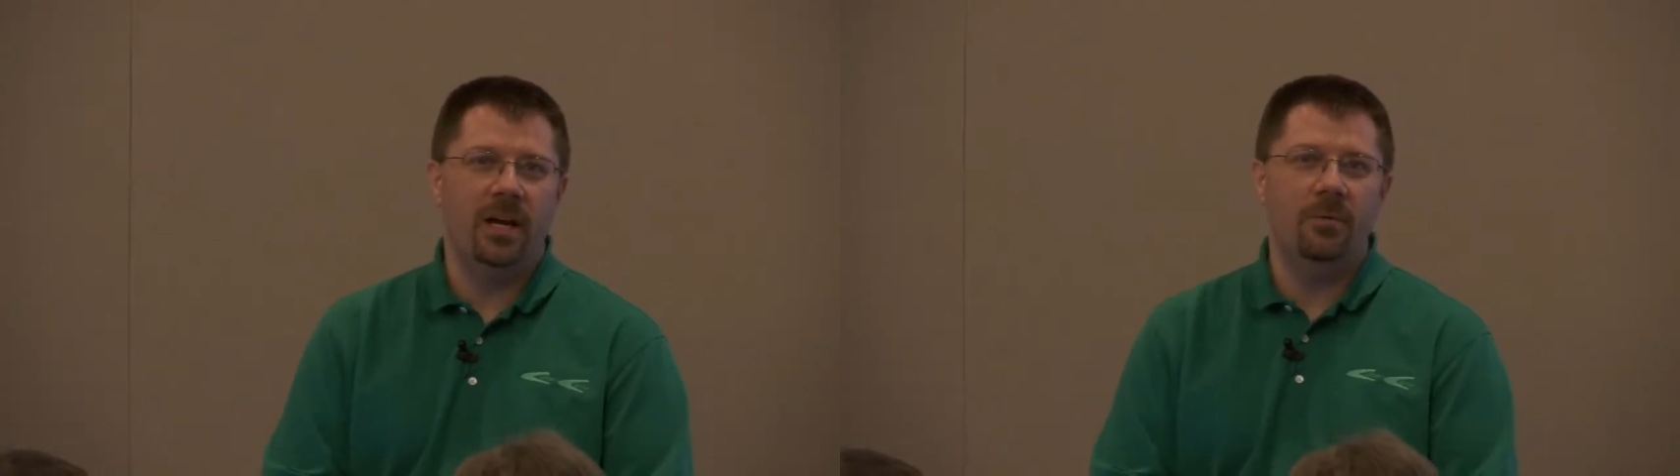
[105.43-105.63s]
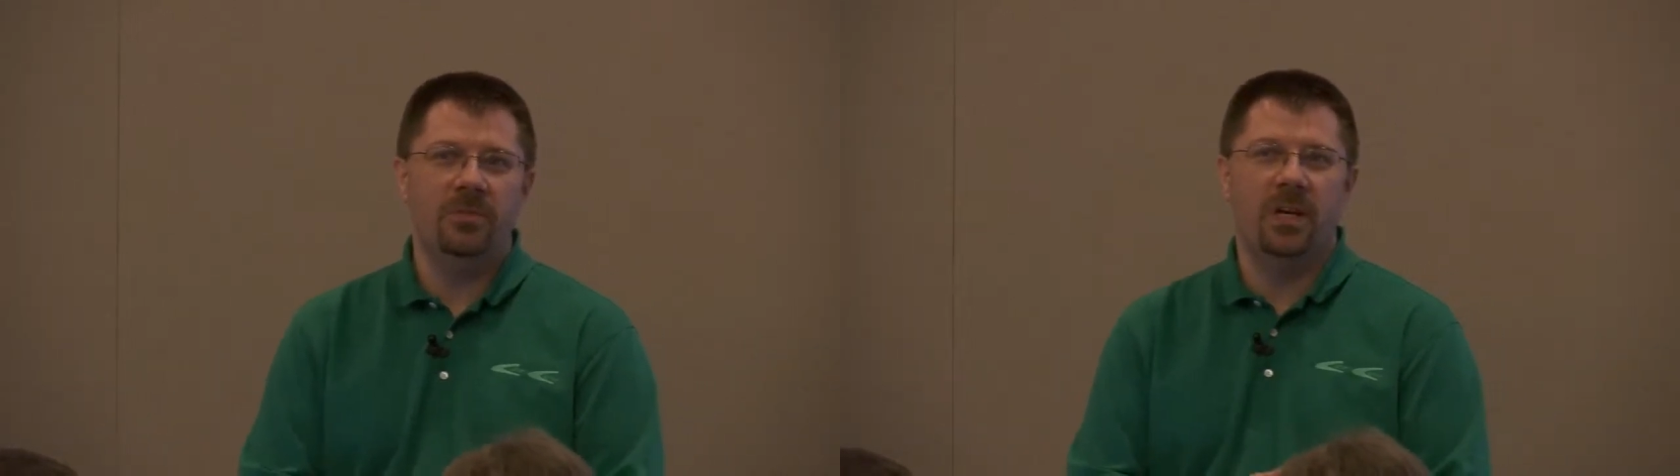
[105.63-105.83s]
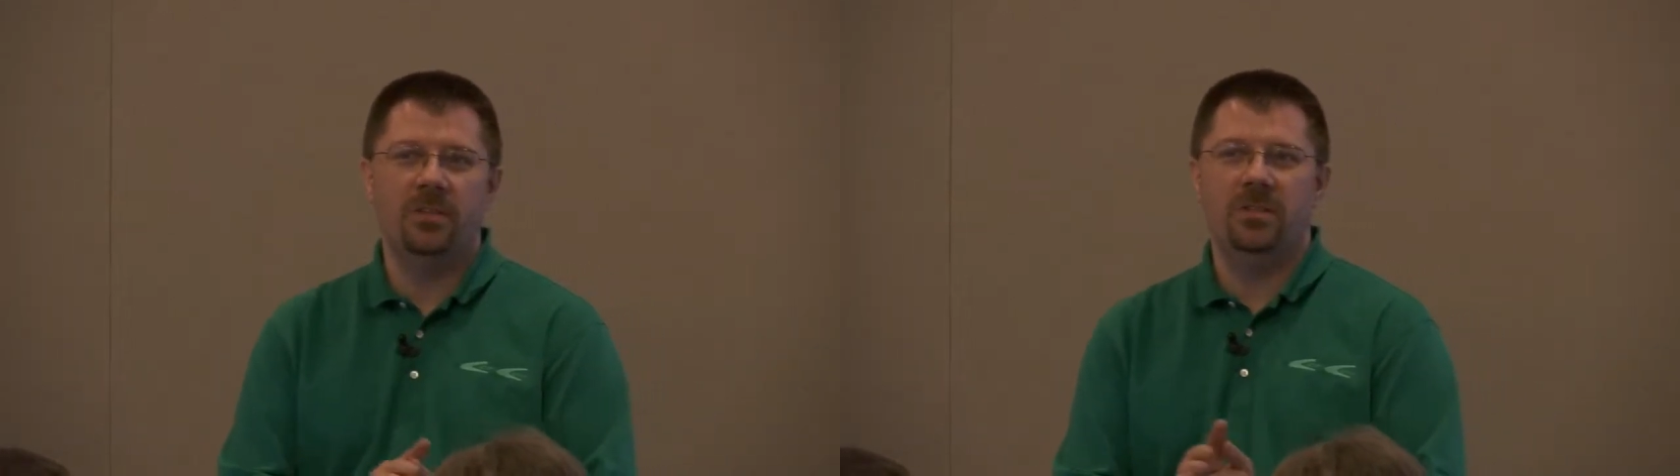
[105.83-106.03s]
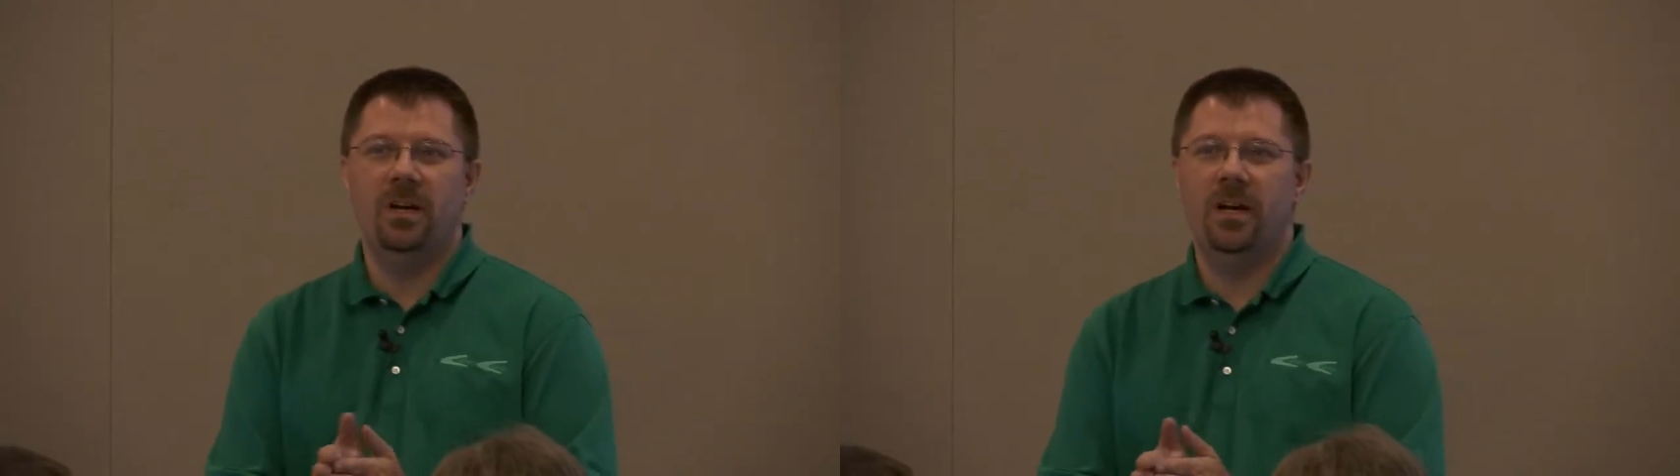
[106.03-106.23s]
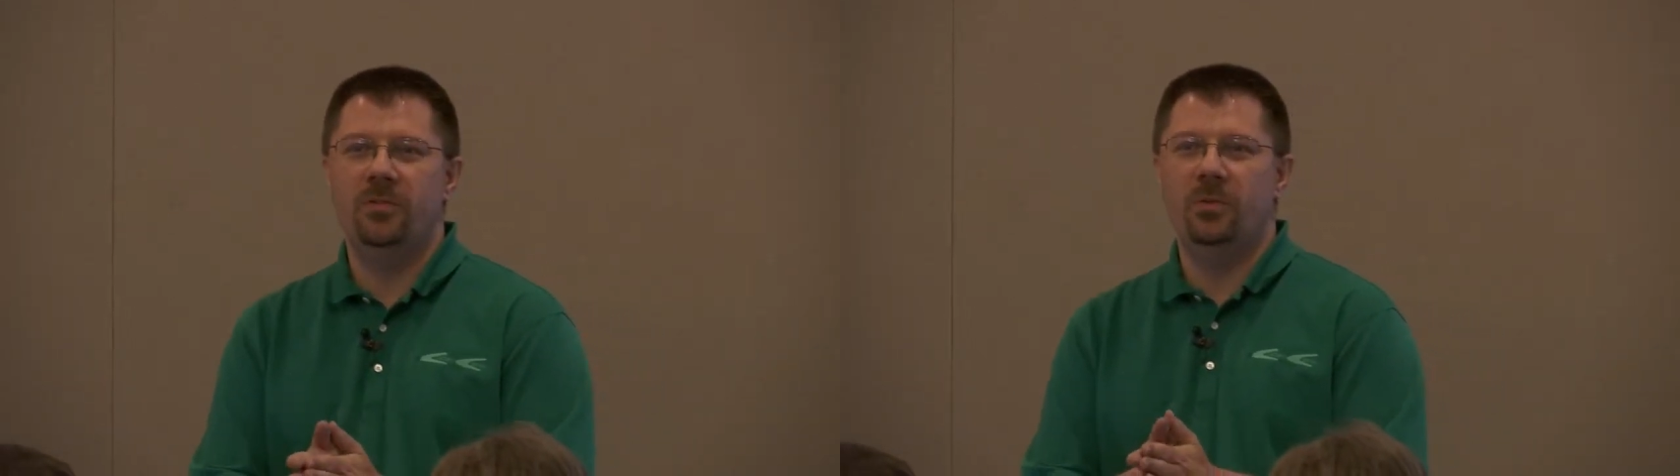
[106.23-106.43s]
I was actually
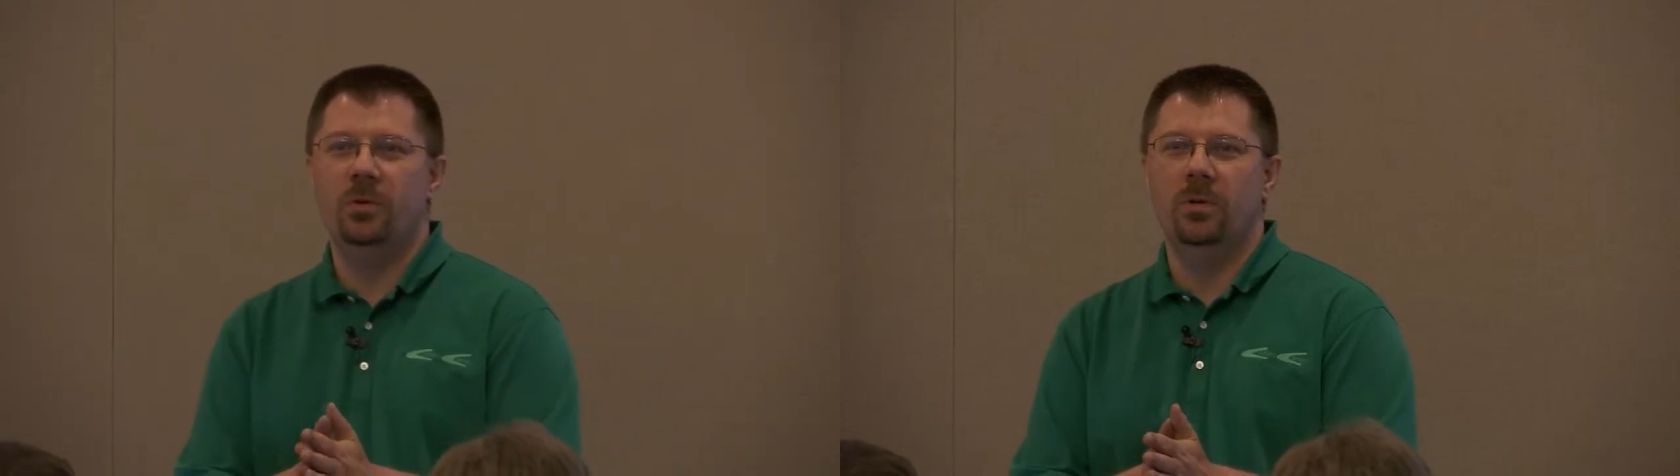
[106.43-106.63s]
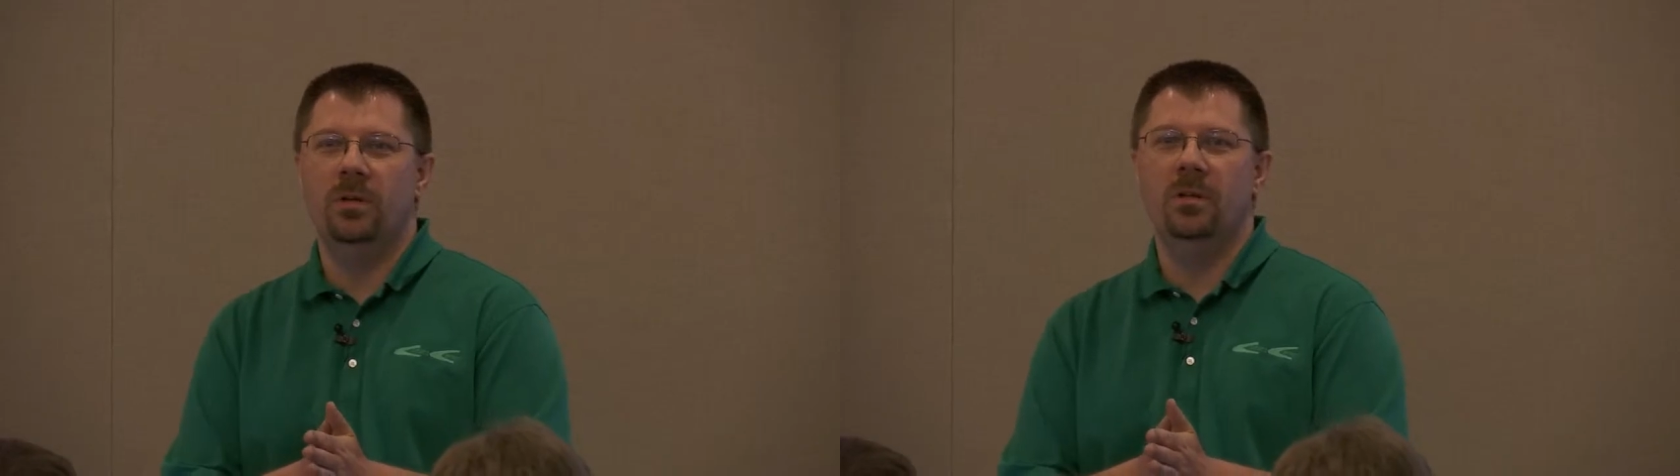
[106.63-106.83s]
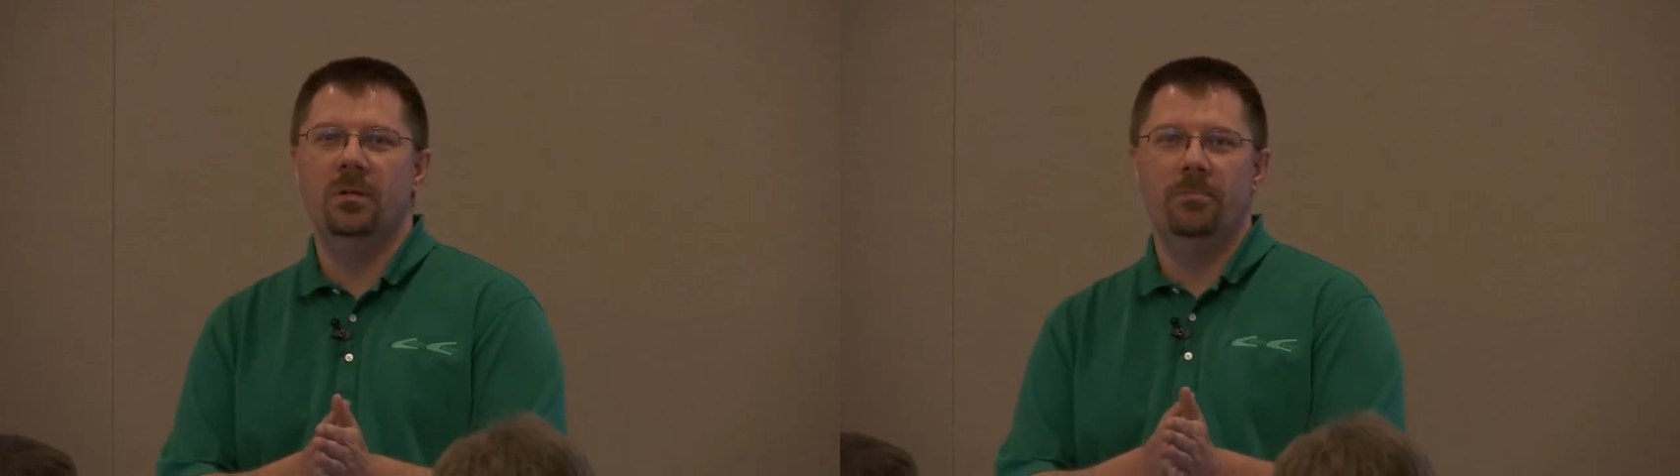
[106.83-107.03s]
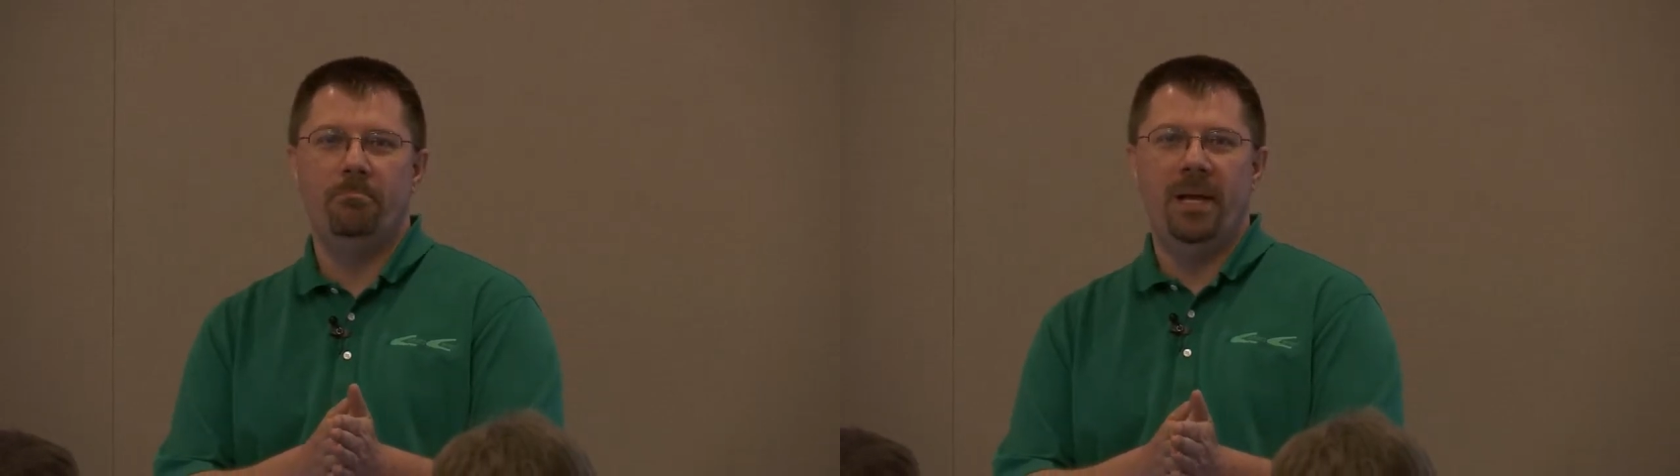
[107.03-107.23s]
a high school